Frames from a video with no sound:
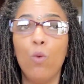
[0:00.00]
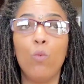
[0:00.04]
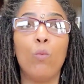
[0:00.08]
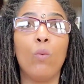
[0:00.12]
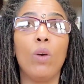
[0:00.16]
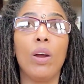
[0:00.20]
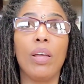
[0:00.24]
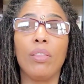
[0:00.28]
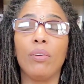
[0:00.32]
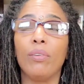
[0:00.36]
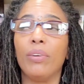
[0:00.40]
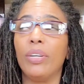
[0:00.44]

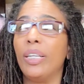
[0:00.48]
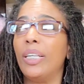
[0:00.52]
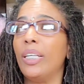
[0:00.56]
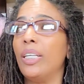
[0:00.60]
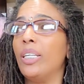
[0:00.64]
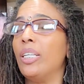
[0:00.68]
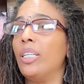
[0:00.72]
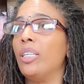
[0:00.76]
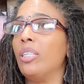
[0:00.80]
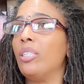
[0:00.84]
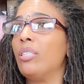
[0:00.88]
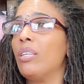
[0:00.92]
whether it
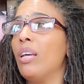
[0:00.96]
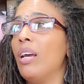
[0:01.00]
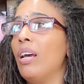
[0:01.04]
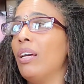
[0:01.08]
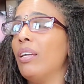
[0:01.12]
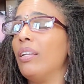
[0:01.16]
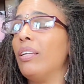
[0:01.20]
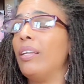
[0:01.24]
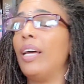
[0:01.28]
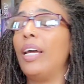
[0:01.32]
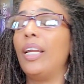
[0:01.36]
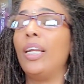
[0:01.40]
is
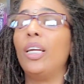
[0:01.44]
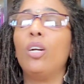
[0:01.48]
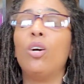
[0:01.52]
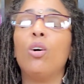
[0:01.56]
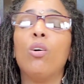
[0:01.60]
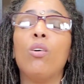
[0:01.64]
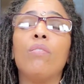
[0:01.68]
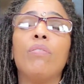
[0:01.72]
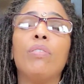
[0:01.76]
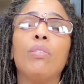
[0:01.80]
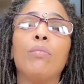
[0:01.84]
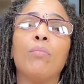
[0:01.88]
letting
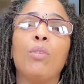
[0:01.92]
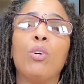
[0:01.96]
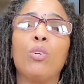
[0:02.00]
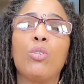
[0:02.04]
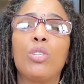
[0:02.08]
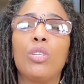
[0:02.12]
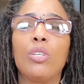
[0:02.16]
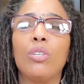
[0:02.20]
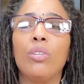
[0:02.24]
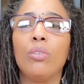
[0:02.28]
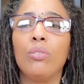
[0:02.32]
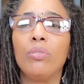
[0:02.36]
go of
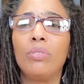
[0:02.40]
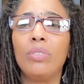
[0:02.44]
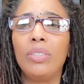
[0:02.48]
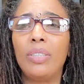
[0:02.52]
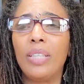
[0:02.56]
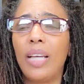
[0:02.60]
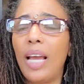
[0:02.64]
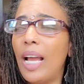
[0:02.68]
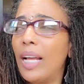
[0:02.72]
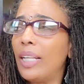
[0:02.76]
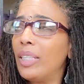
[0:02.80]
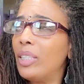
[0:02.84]
emotional
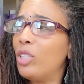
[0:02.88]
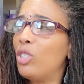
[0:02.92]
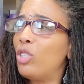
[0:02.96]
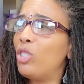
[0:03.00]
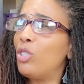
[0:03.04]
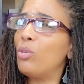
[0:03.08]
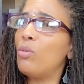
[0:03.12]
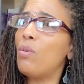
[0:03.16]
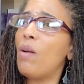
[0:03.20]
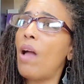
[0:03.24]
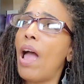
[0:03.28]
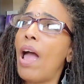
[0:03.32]
debt
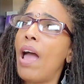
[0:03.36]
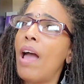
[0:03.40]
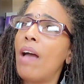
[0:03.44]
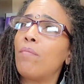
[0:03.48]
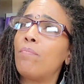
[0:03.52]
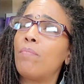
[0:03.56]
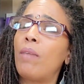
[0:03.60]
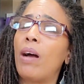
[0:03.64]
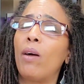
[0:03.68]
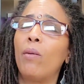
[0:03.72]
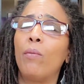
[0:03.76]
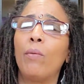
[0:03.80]
that you
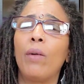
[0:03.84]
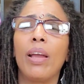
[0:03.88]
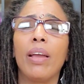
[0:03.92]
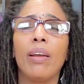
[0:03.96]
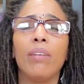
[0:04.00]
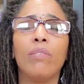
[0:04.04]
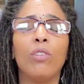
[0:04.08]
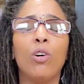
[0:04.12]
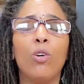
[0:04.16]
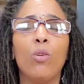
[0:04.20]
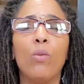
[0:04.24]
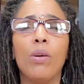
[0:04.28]
have by way
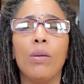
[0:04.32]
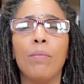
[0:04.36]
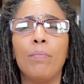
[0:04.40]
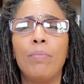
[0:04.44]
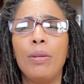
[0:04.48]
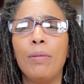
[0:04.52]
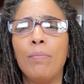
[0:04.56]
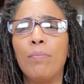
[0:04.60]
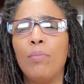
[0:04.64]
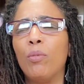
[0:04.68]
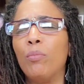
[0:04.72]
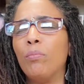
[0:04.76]
of owing
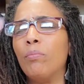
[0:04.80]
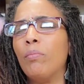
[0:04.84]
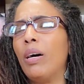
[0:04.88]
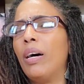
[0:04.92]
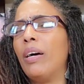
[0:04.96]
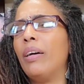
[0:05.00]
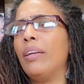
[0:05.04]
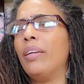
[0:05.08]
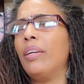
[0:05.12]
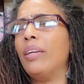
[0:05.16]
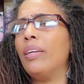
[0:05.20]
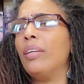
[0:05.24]
people
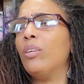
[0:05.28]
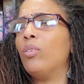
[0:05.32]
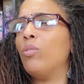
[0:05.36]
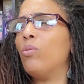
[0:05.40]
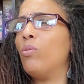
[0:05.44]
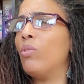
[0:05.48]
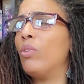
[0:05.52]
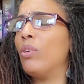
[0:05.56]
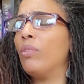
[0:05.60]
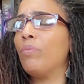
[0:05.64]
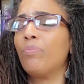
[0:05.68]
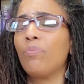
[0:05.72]
money
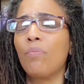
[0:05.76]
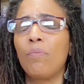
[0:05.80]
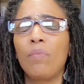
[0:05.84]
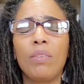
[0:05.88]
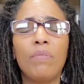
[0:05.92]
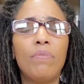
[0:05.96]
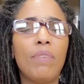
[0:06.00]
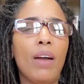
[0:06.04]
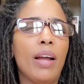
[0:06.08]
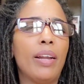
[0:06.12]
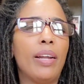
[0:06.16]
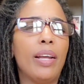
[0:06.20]
or
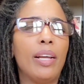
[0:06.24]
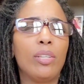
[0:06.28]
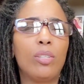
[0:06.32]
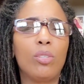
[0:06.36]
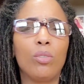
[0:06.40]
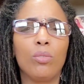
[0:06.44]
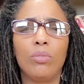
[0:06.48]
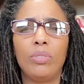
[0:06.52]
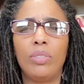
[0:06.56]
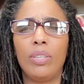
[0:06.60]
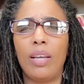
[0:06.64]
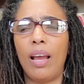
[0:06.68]

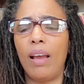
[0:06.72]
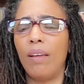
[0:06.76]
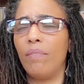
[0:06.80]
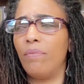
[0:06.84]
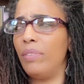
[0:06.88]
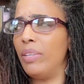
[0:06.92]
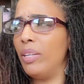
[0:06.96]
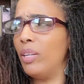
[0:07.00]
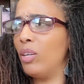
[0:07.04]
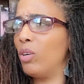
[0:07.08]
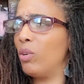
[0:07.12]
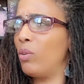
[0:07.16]
financial debt
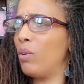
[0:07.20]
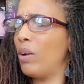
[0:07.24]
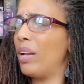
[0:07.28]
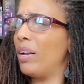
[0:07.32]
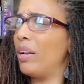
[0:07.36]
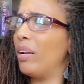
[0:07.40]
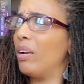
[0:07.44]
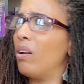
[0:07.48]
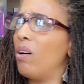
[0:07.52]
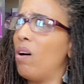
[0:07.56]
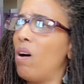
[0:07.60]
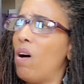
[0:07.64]
via
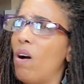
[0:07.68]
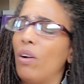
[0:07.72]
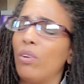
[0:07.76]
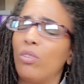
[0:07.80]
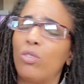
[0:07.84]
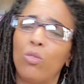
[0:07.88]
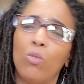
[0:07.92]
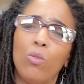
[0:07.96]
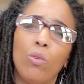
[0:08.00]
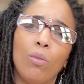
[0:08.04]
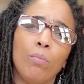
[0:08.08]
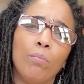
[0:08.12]
credit
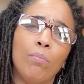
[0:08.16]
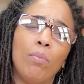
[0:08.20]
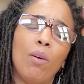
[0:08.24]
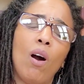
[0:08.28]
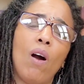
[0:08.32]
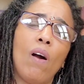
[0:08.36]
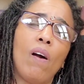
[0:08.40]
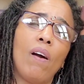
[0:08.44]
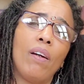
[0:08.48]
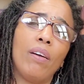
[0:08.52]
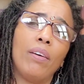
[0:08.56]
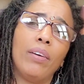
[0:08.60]
cards or
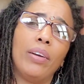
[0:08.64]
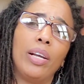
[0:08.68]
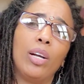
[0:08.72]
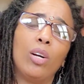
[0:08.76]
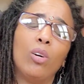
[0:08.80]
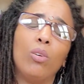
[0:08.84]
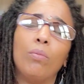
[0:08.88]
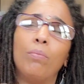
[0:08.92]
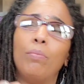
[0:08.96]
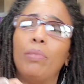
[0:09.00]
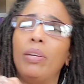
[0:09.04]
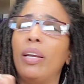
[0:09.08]
borrowing
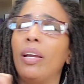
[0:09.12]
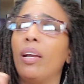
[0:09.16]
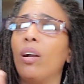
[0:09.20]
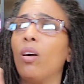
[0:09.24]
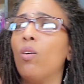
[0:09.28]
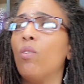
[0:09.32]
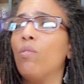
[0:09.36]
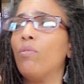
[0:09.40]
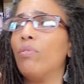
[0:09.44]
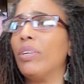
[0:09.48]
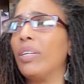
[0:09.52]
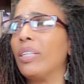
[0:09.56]
or being
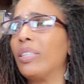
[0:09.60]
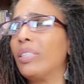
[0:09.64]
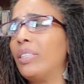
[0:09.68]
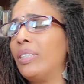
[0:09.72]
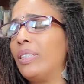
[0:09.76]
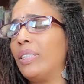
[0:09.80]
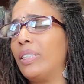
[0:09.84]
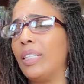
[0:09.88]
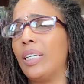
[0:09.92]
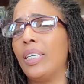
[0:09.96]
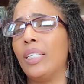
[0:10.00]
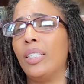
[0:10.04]

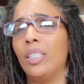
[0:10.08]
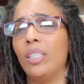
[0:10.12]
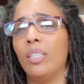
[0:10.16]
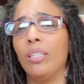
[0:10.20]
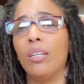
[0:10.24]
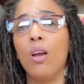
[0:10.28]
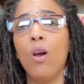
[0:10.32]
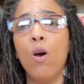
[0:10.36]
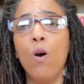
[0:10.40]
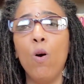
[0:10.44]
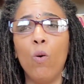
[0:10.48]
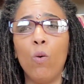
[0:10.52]
overextended,